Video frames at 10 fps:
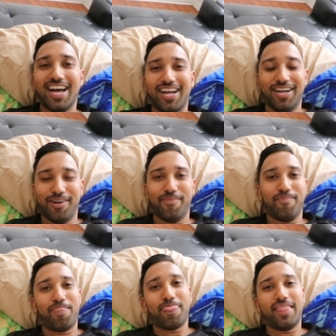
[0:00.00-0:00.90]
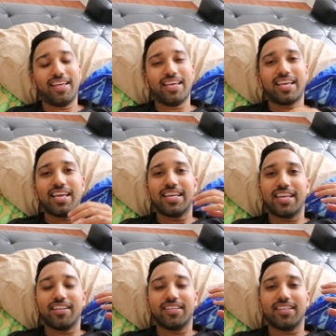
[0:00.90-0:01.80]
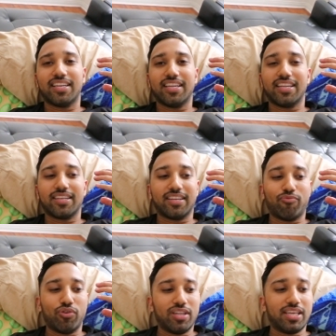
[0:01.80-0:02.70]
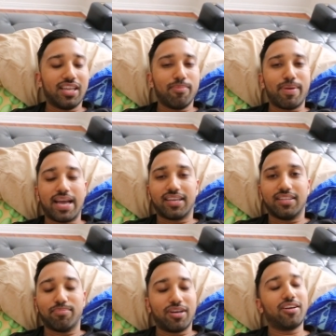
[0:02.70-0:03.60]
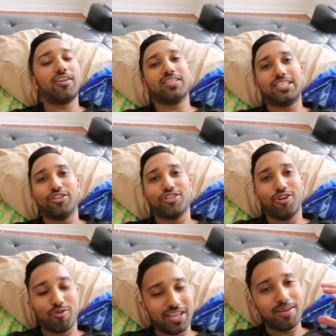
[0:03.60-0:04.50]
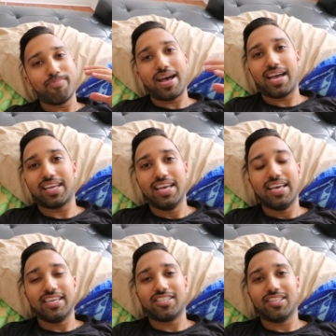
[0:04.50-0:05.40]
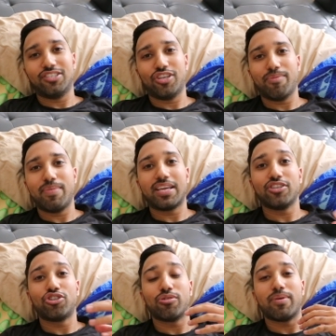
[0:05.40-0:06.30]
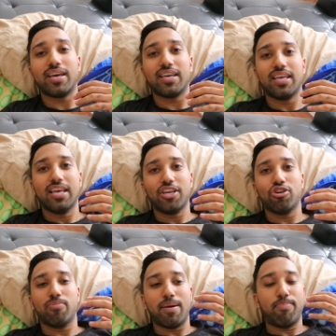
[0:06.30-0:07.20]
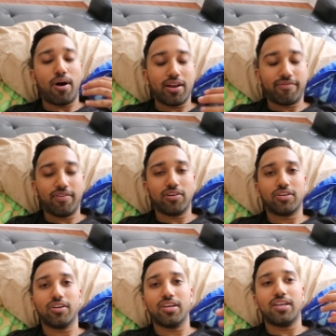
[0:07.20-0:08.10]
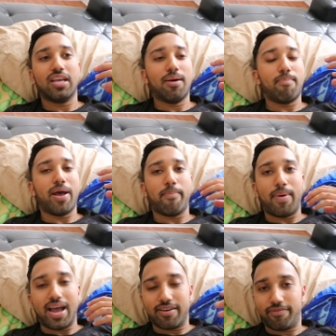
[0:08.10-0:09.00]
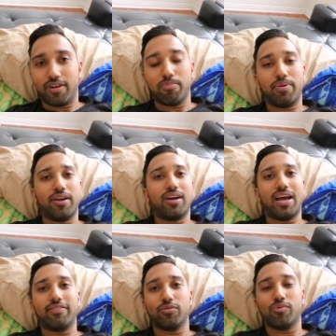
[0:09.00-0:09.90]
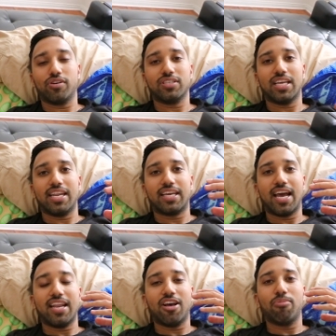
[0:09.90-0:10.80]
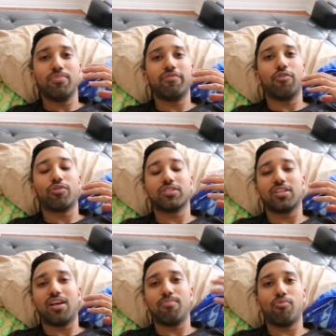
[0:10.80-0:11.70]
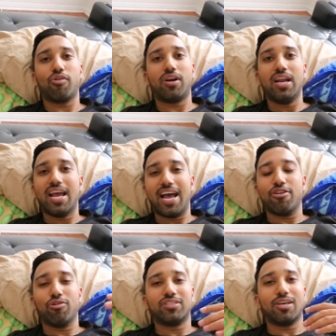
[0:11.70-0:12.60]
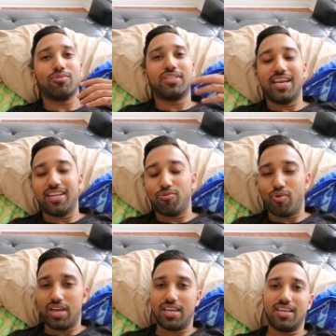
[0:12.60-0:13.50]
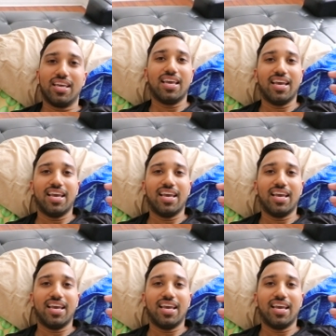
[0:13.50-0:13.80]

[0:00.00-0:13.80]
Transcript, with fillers: um, it, it, it really getting back in the but on a serious note getting back into the gym making sure my you know my body felt good my mind felt better afterwards and it kind of helped me focus a lot more i noticed i was gaining weight